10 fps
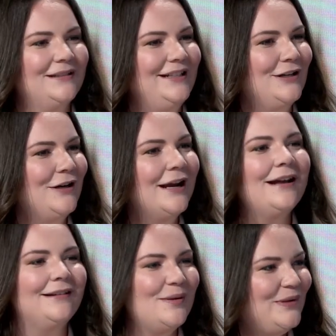a leader,
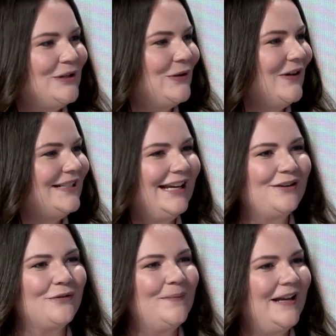let Be Strong
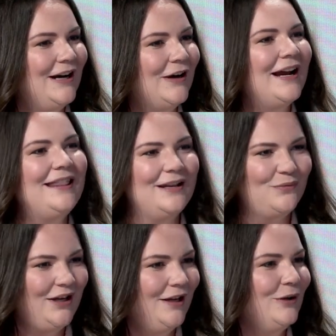take it from there, and
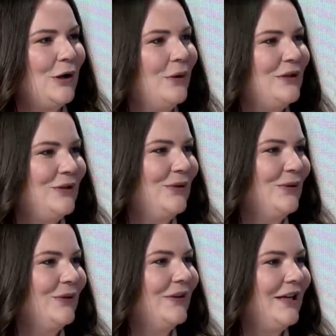then we go
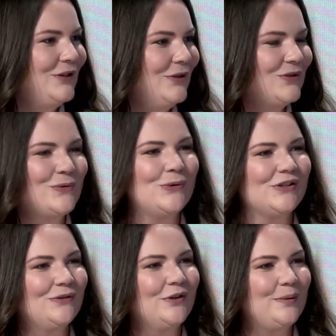into, into the
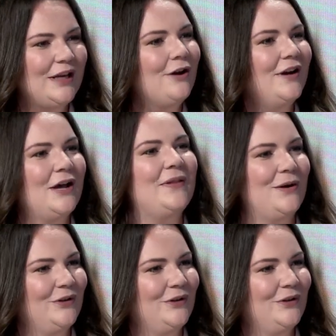schools and really carry out that